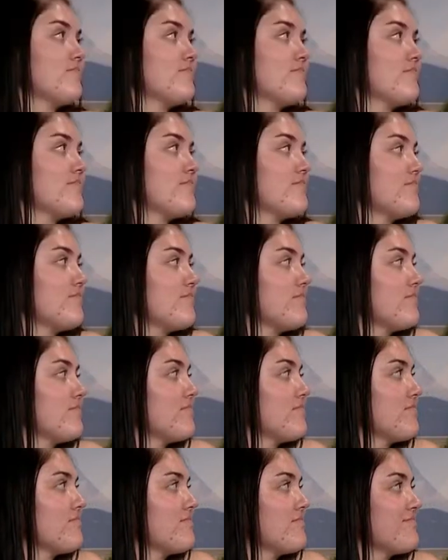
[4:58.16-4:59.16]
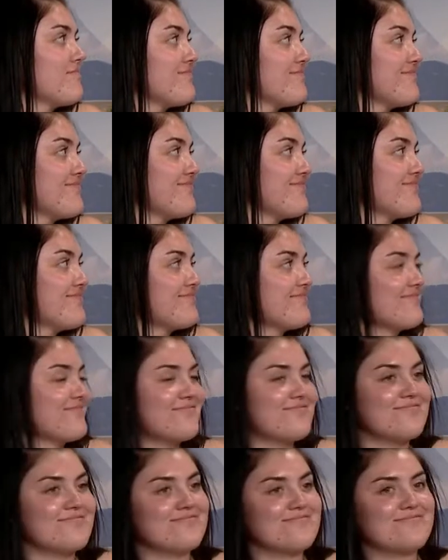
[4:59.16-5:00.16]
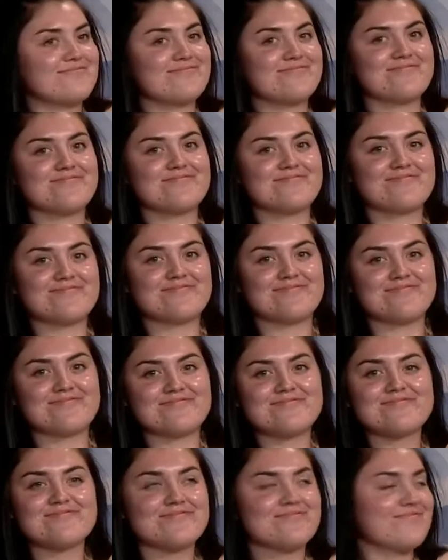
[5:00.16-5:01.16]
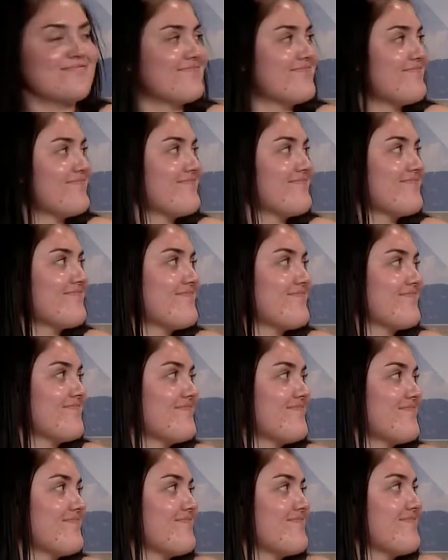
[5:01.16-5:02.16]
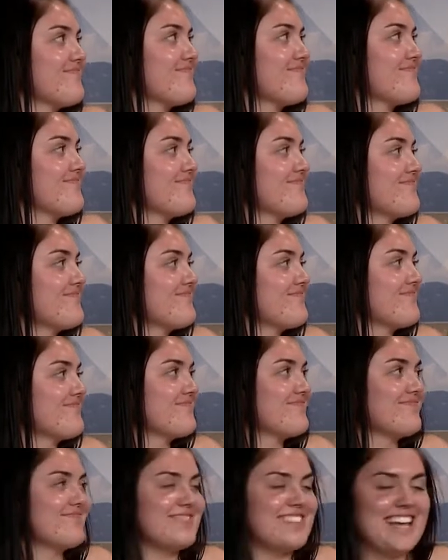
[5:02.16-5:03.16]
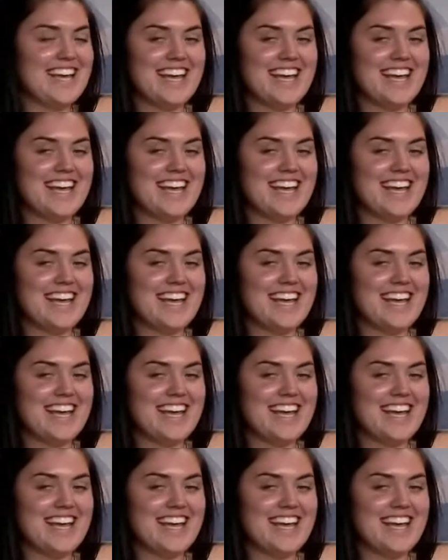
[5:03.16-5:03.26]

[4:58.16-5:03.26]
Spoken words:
No words are spoken by the person on screen.